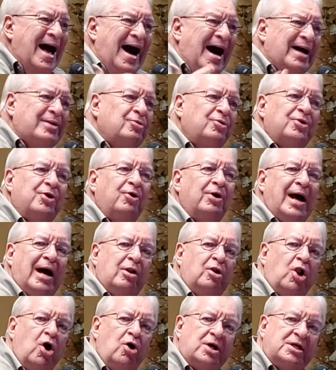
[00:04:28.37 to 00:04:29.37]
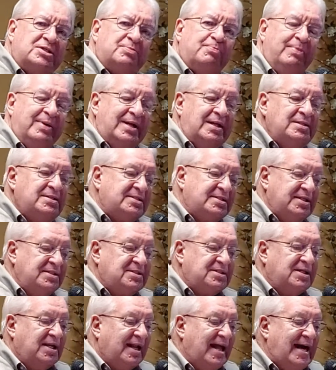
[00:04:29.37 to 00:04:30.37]
I don't know how long it's been
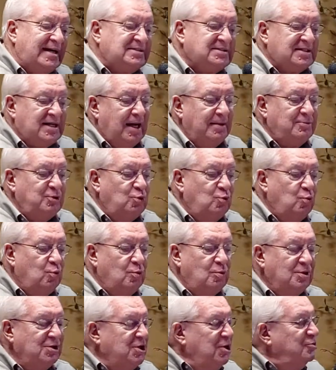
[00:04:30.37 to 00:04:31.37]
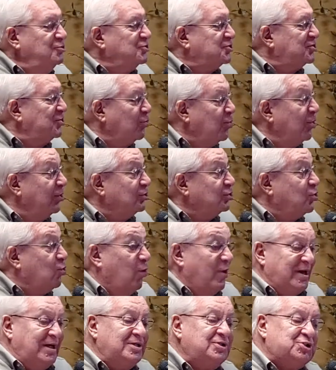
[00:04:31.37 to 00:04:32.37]
since the last time you used the word
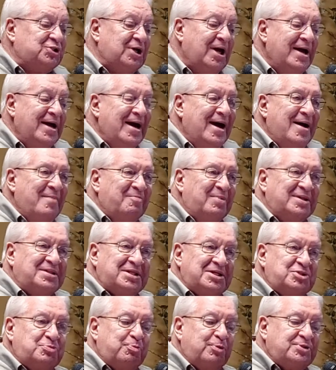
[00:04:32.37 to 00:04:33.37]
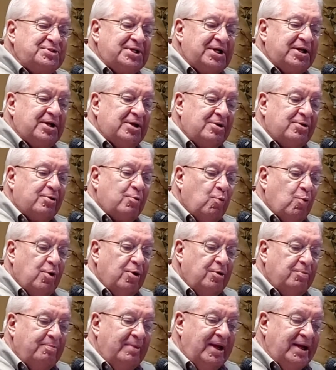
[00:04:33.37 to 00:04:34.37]
quench, but this particular
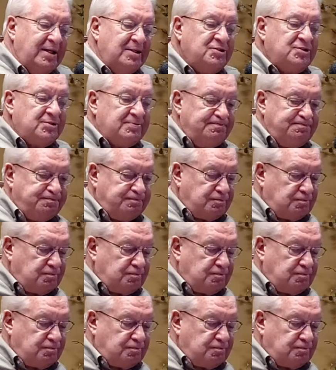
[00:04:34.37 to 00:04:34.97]
word means